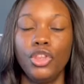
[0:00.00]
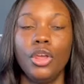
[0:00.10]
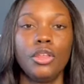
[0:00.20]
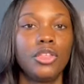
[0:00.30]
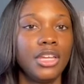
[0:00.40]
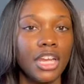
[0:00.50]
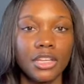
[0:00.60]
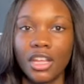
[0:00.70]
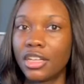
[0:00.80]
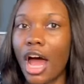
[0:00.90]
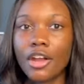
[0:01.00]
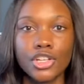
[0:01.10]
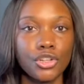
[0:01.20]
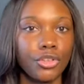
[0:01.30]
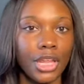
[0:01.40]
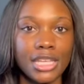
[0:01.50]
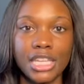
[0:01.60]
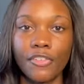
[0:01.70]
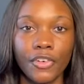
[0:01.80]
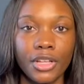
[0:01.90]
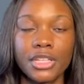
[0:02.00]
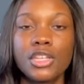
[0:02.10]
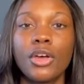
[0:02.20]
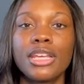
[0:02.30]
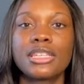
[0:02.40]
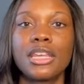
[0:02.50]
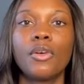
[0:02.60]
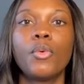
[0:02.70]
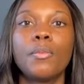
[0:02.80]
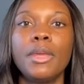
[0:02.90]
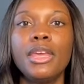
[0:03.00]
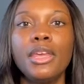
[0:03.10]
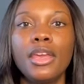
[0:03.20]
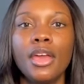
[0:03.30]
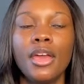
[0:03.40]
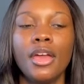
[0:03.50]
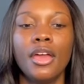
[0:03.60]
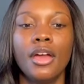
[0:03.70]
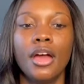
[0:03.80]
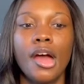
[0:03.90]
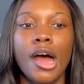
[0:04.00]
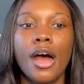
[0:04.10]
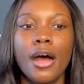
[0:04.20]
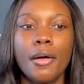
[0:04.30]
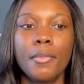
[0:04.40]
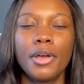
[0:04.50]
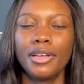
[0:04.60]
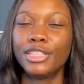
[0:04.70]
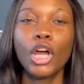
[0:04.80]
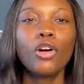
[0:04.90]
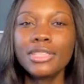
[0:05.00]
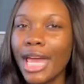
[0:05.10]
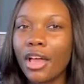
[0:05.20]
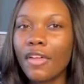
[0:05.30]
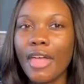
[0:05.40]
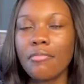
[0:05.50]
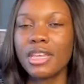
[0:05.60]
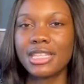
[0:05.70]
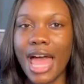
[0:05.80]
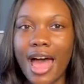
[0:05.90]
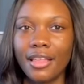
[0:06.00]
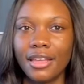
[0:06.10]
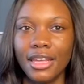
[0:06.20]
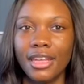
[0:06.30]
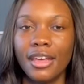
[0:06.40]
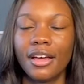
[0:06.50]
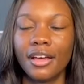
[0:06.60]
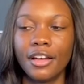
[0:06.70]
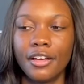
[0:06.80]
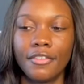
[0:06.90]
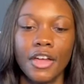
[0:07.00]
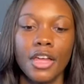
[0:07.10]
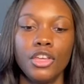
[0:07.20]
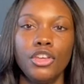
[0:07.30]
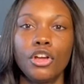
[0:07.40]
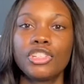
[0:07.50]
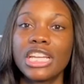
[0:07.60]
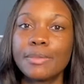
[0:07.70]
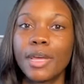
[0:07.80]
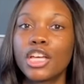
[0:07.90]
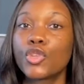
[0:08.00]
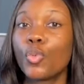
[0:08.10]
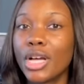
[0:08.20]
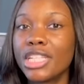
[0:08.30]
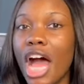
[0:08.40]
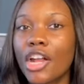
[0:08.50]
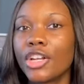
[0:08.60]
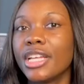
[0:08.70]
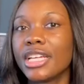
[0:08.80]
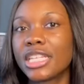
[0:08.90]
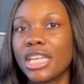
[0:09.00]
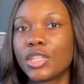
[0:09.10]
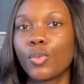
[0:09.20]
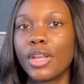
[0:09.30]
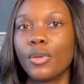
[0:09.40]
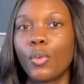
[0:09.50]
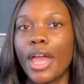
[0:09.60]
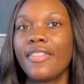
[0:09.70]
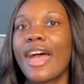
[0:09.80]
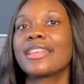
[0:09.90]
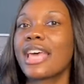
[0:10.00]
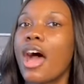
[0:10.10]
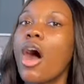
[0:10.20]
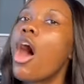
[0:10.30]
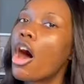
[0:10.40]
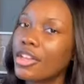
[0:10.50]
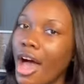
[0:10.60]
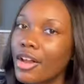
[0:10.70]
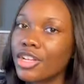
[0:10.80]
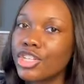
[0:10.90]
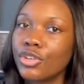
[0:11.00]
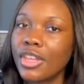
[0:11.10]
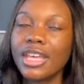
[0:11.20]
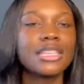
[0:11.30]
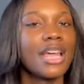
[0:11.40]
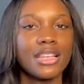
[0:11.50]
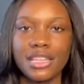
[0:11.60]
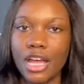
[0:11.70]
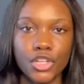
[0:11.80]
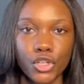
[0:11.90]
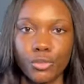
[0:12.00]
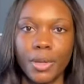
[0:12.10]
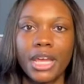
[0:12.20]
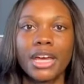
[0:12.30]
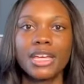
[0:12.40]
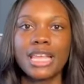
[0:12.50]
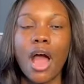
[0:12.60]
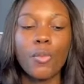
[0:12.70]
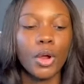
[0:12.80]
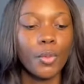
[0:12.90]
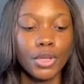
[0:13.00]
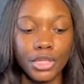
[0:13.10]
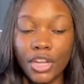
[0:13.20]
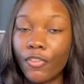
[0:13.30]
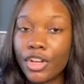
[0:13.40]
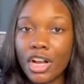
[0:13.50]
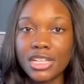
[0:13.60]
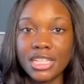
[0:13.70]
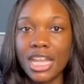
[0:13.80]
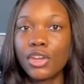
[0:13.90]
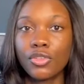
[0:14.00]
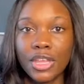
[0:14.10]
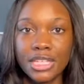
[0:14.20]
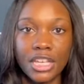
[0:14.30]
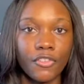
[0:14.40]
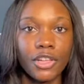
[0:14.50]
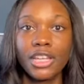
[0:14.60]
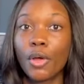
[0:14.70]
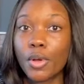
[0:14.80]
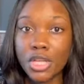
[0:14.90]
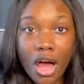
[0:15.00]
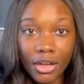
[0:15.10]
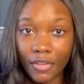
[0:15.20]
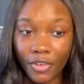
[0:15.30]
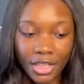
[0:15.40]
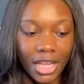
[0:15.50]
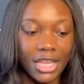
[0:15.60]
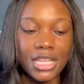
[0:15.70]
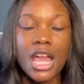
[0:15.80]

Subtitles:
the doctors do things different. So it will be, don't take on that mentality of, you know, just because one doctor does things one way, that's how all doctors do things. That's not true, because I work with different nurses. They do things differently. They were taught different things.